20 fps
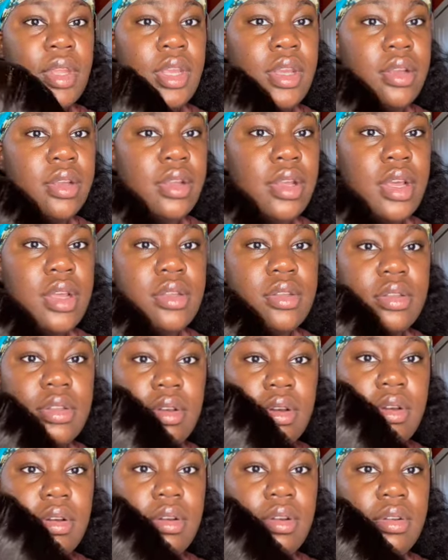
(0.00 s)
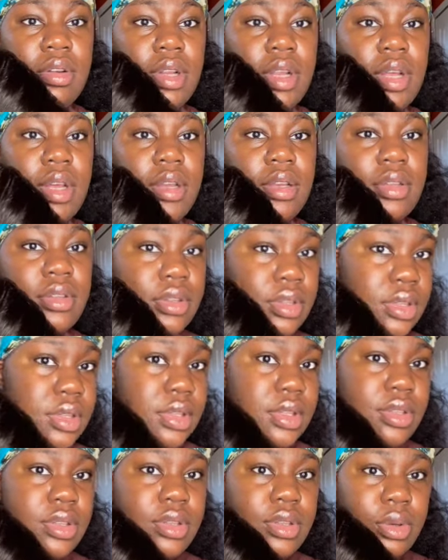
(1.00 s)
yes, y'all, like, this is
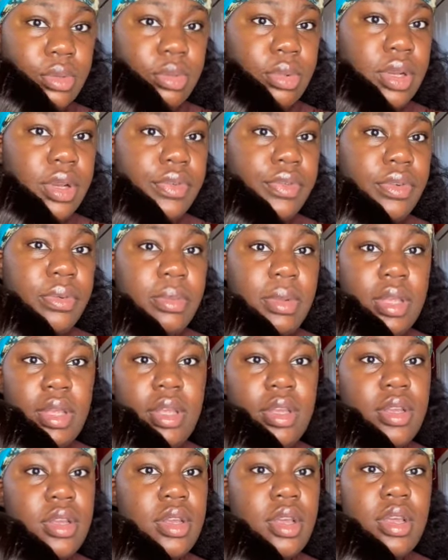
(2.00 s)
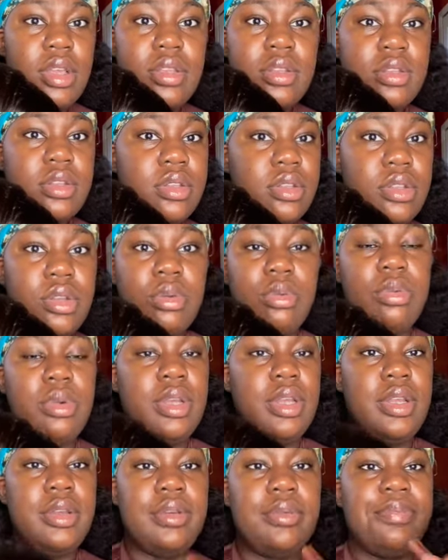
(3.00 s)
doing it for me. It's doing
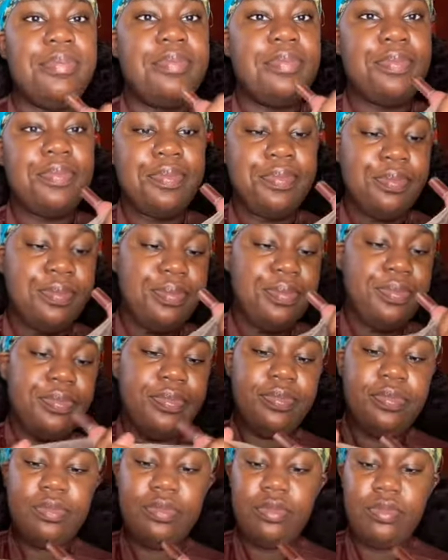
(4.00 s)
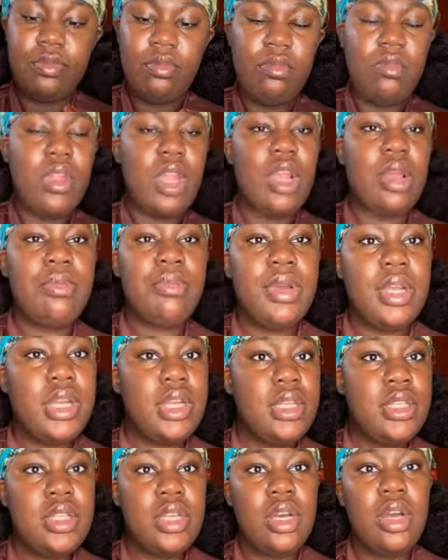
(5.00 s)
it. I'm ready
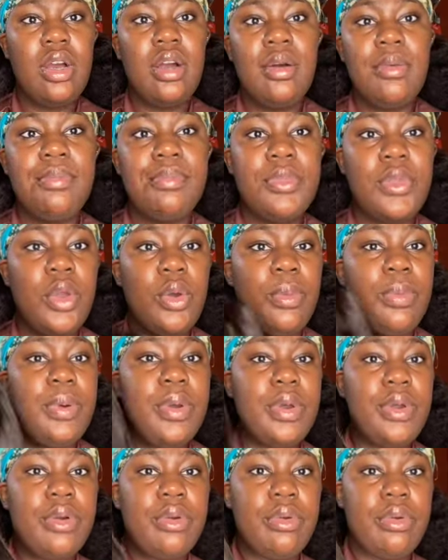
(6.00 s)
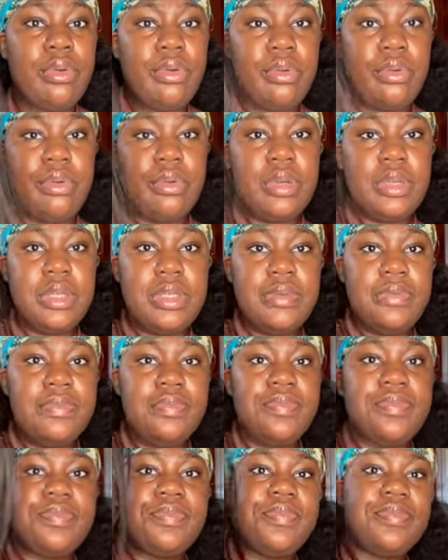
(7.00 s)
to go put her on.
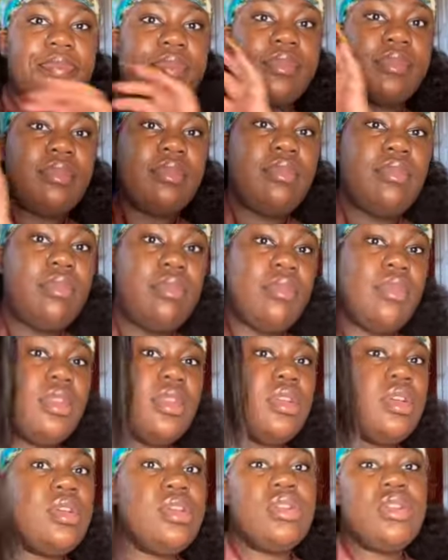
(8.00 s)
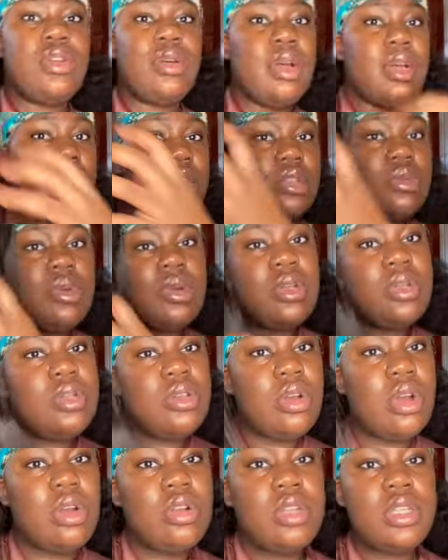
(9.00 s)
So I just wanted
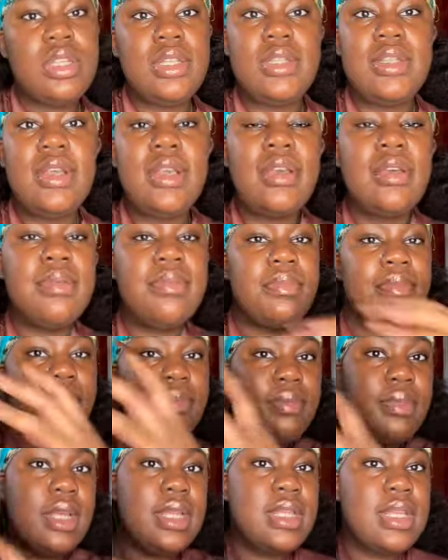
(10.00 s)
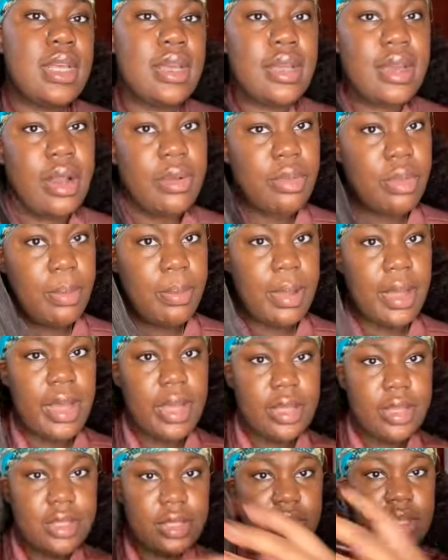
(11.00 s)
y'all to see me take it out the
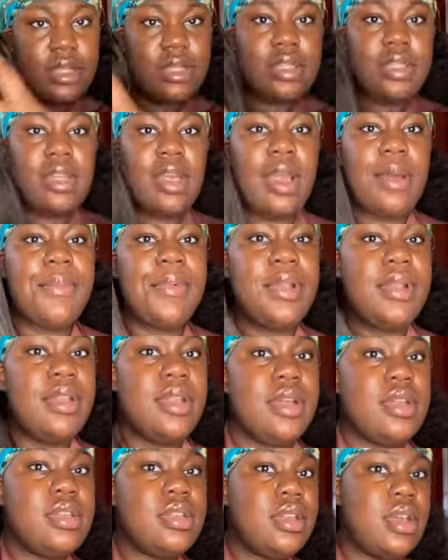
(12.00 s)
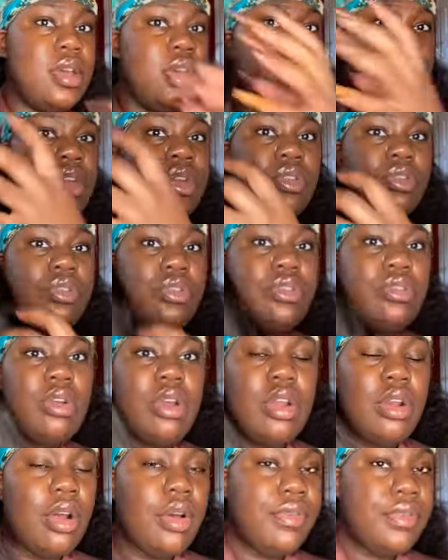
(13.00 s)
box, to see how it looks straight
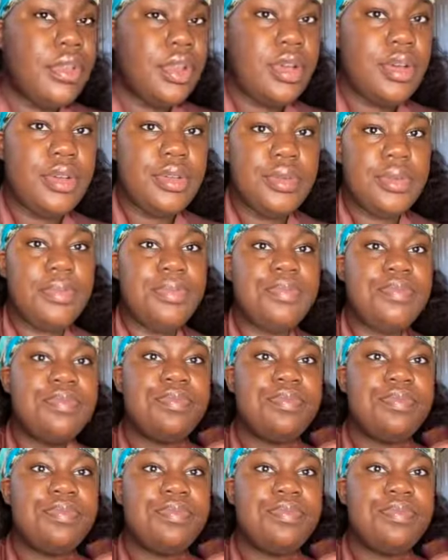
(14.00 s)
off the